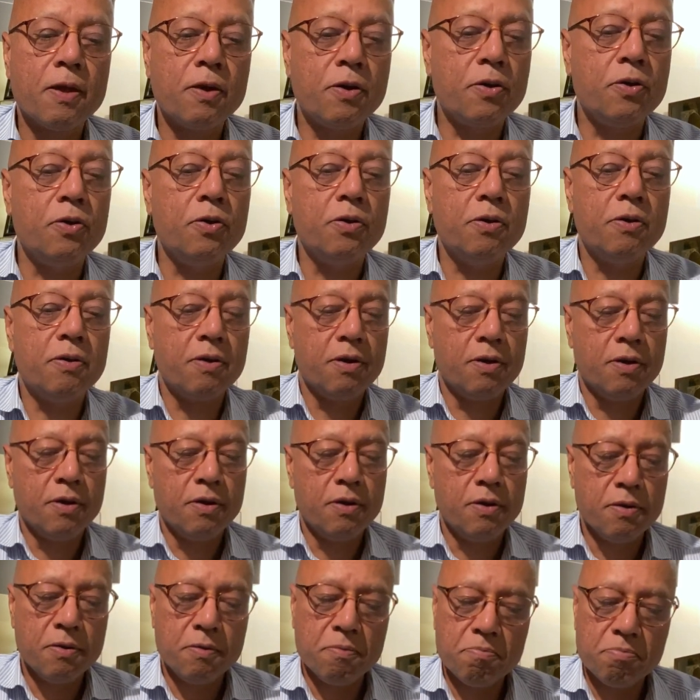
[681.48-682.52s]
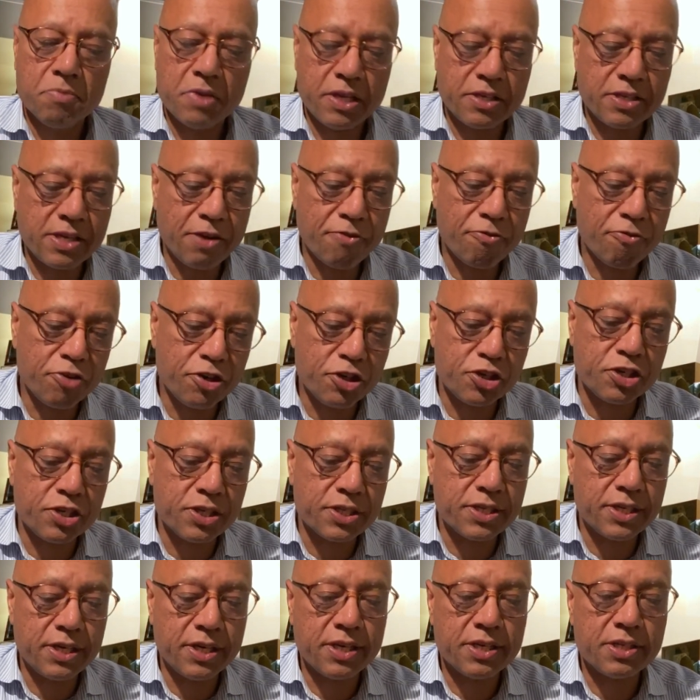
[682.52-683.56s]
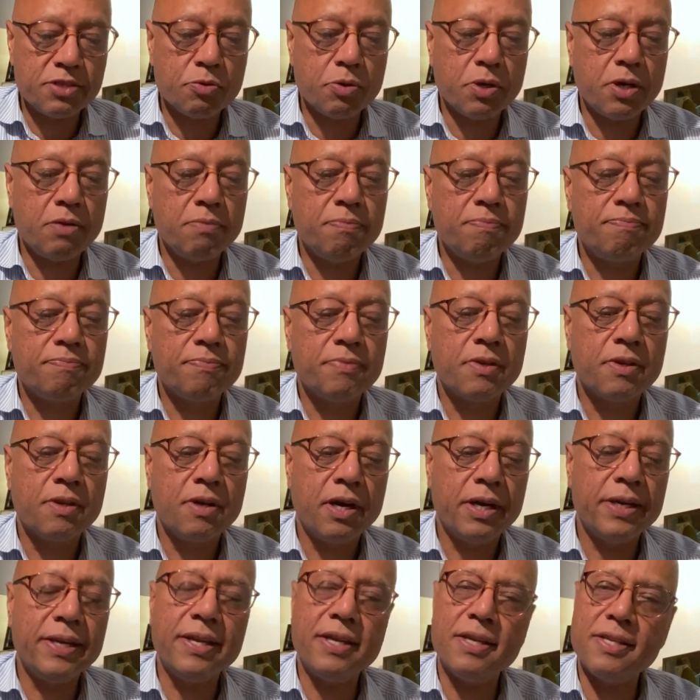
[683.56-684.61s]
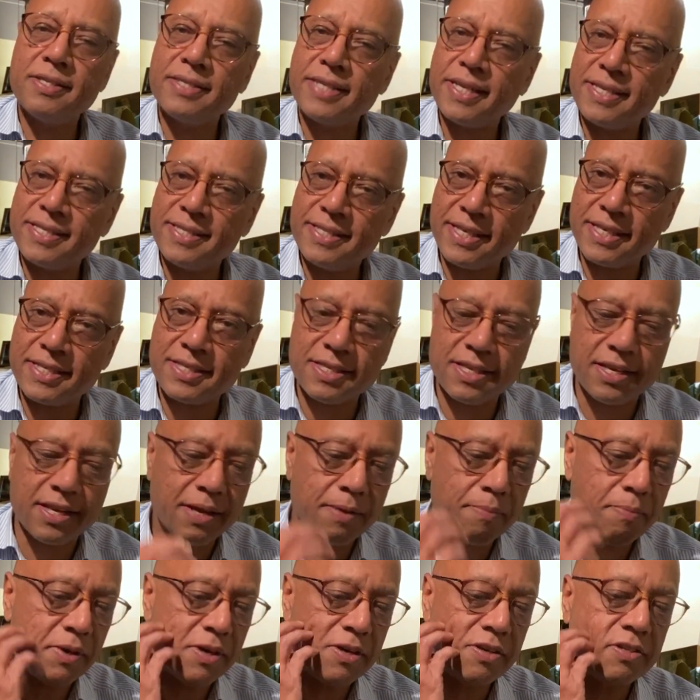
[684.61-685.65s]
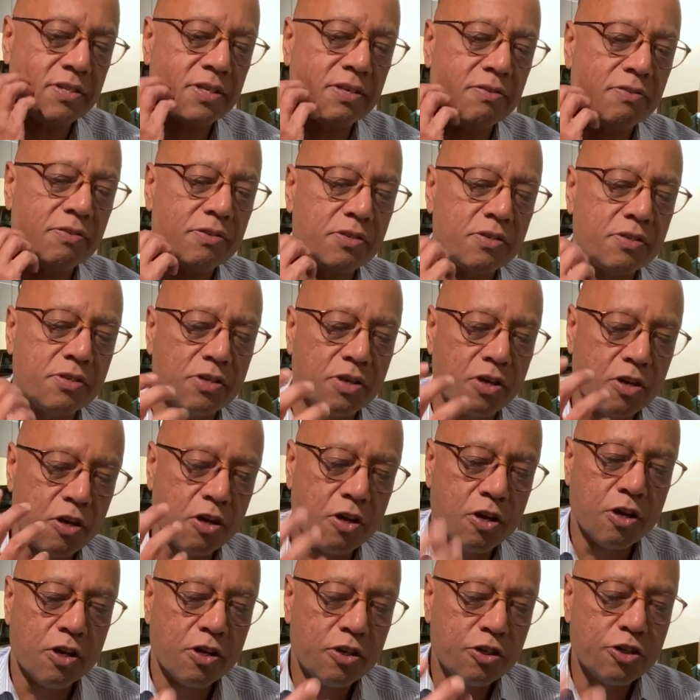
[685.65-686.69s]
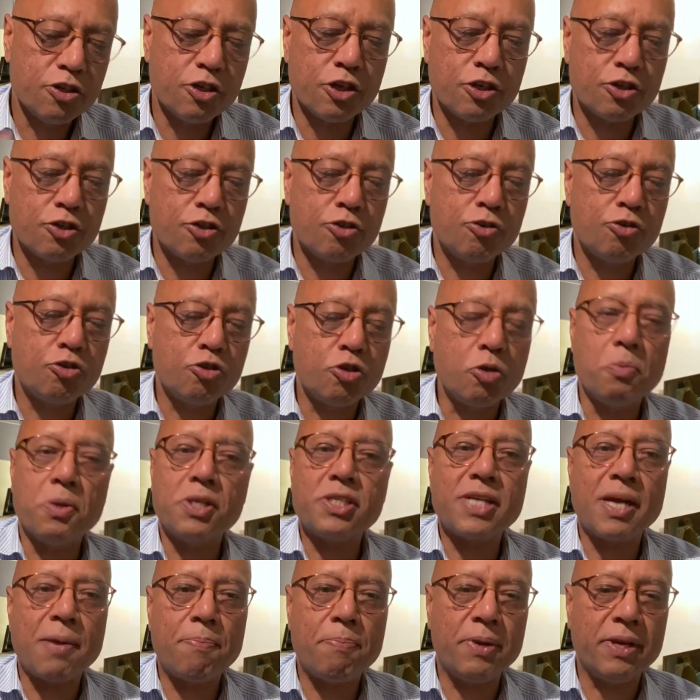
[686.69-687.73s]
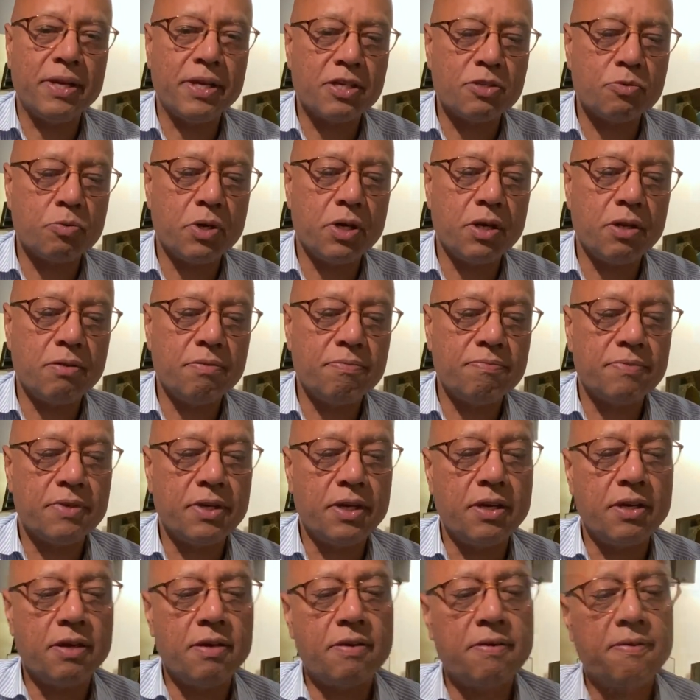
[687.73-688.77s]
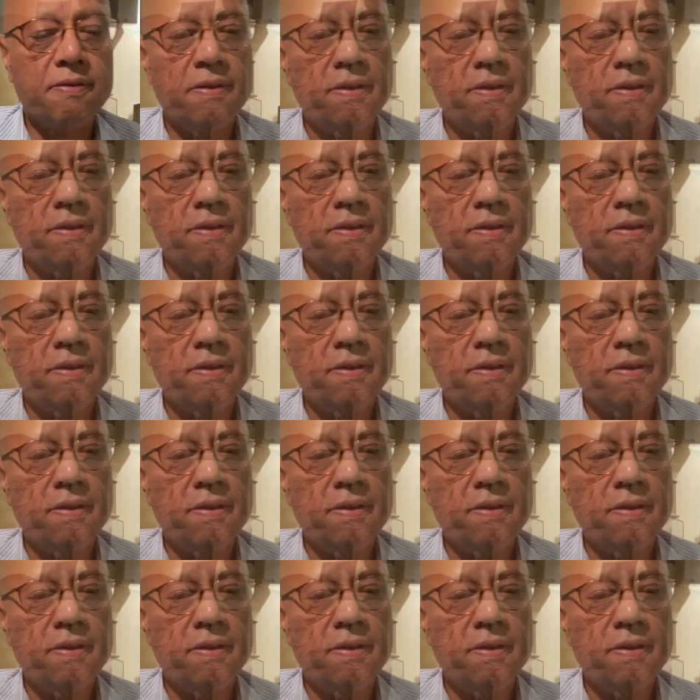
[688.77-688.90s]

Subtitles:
Good. There's that richness in it as well. I didn't taste yesterday because it was just too much happening as well, you know.